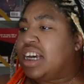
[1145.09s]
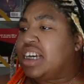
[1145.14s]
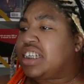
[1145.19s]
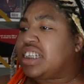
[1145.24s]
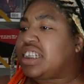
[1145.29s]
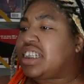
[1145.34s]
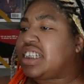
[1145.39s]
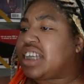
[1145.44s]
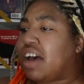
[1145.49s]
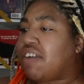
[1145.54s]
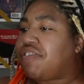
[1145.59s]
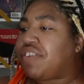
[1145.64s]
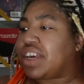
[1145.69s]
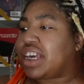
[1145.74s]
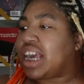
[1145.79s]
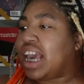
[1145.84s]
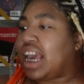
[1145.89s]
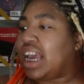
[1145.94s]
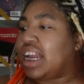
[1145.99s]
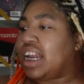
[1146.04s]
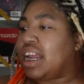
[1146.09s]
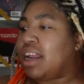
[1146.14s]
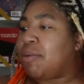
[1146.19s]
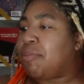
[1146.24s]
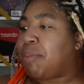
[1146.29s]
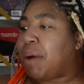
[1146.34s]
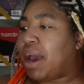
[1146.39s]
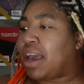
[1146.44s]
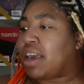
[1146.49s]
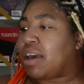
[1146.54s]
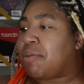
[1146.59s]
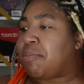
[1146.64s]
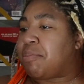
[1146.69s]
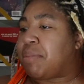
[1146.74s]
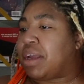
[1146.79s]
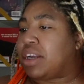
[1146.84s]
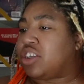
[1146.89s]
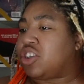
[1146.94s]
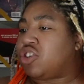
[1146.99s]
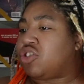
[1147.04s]
suffocated by a
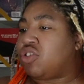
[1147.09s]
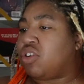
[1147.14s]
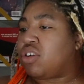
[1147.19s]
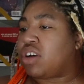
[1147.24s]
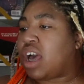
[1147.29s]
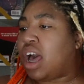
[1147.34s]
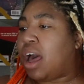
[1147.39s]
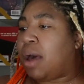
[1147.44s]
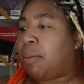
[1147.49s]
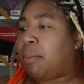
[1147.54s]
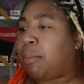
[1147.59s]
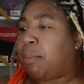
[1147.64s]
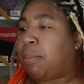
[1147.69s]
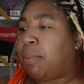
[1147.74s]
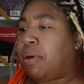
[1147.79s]
menstrual cup,